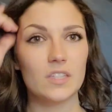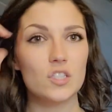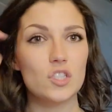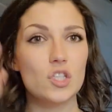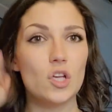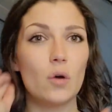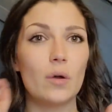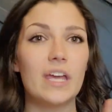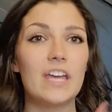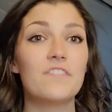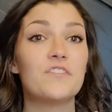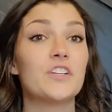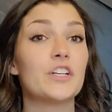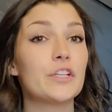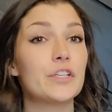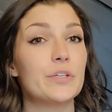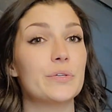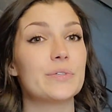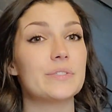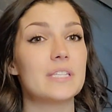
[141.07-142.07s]
So if you're
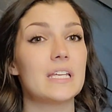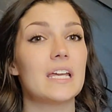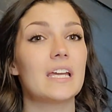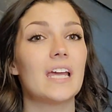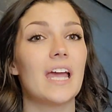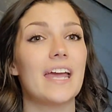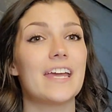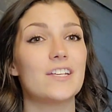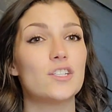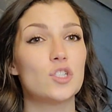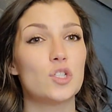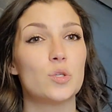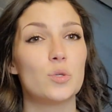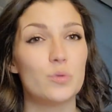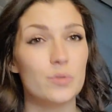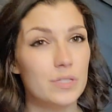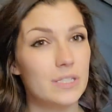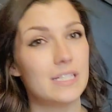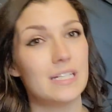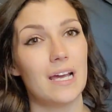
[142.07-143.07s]
using a
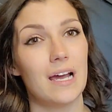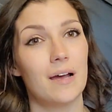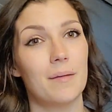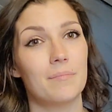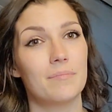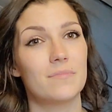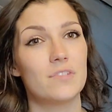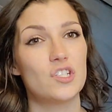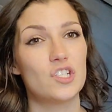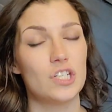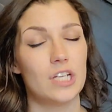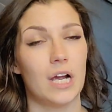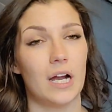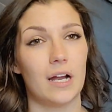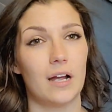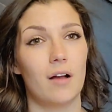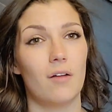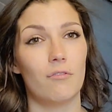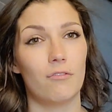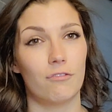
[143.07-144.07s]
2-step
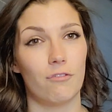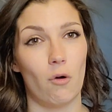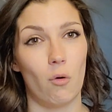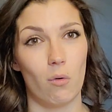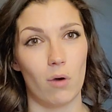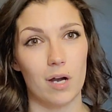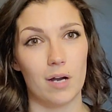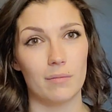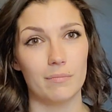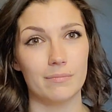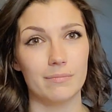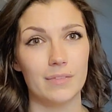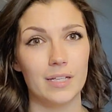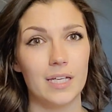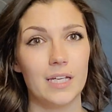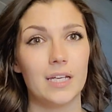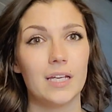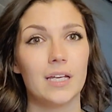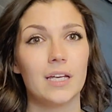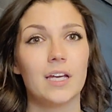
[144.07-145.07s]
checkout form,
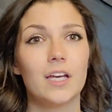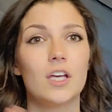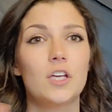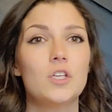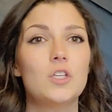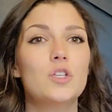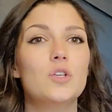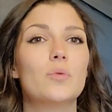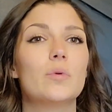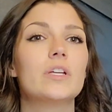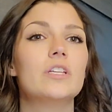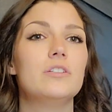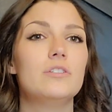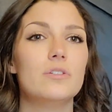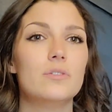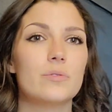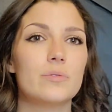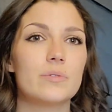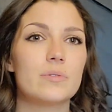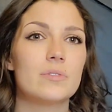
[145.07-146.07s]
you would
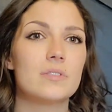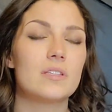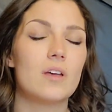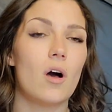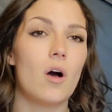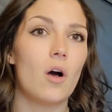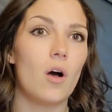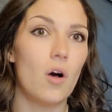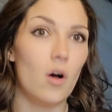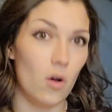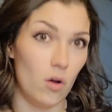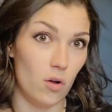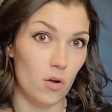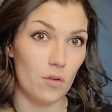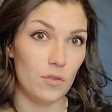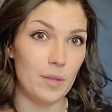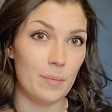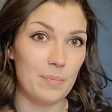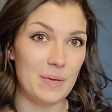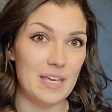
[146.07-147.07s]
use
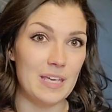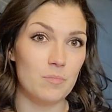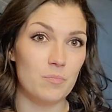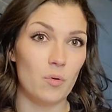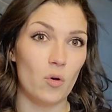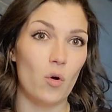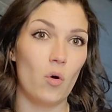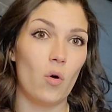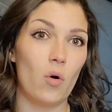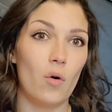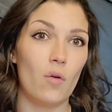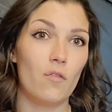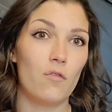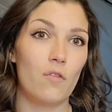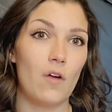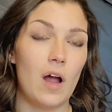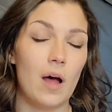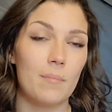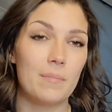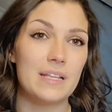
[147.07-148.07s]
all the people
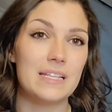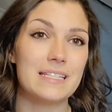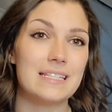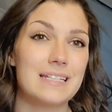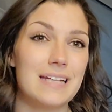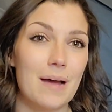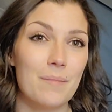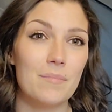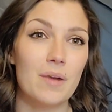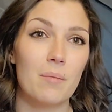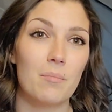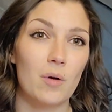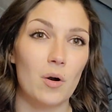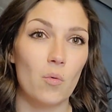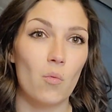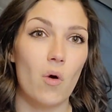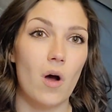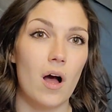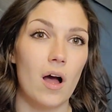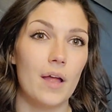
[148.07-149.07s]
from step number
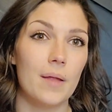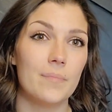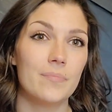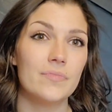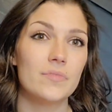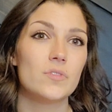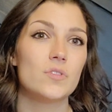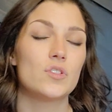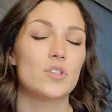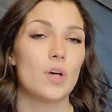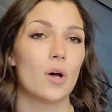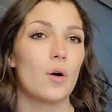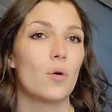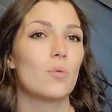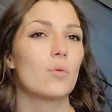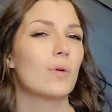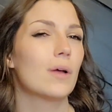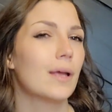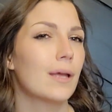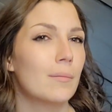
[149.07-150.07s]
1.
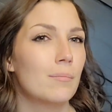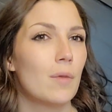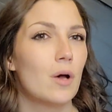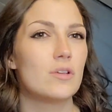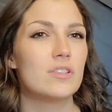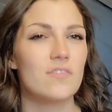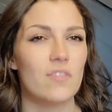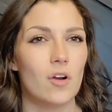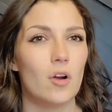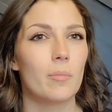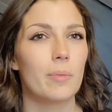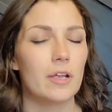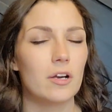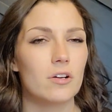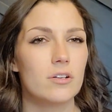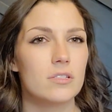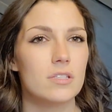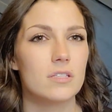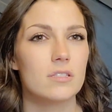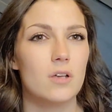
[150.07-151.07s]
So in most funnel
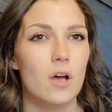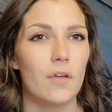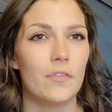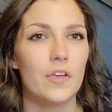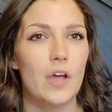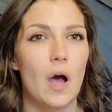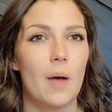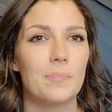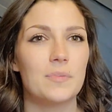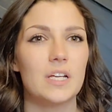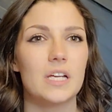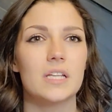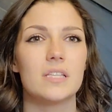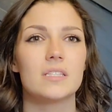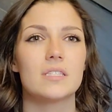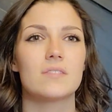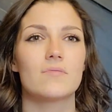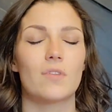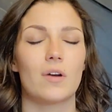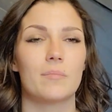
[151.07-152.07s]
builders, it's called the
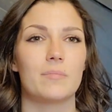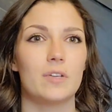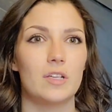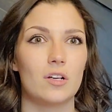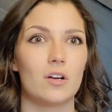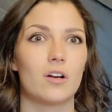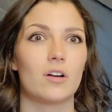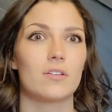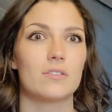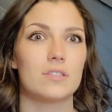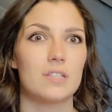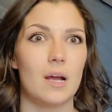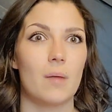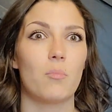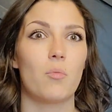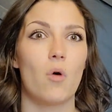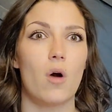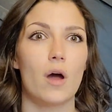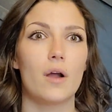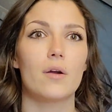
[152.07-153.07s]
opt-ins from your
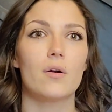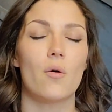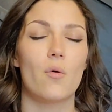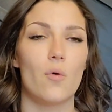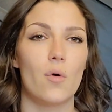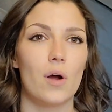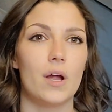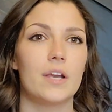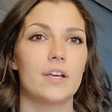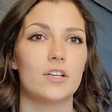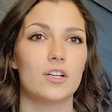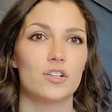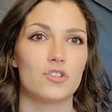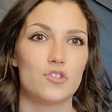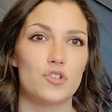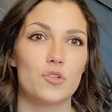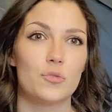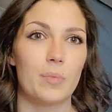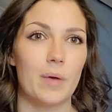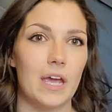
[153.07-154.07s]
step 1 on your
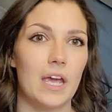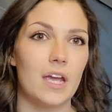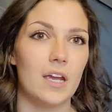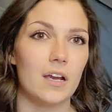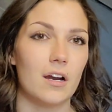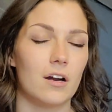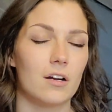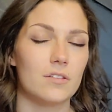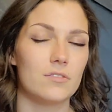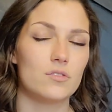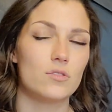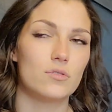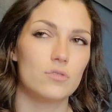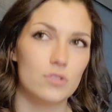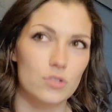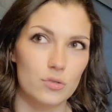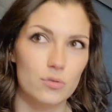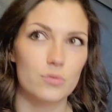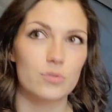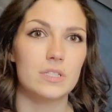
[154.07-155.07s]

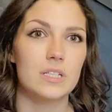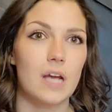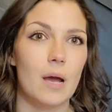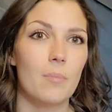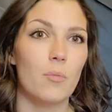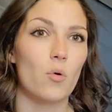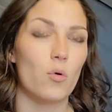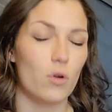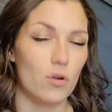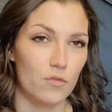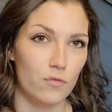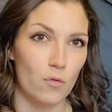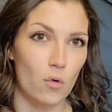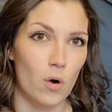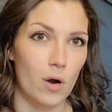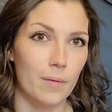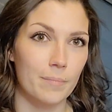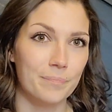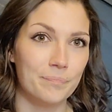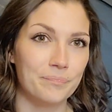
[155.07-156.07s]
2-step order
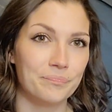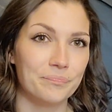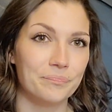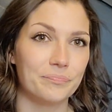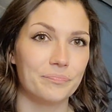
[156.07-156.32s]
form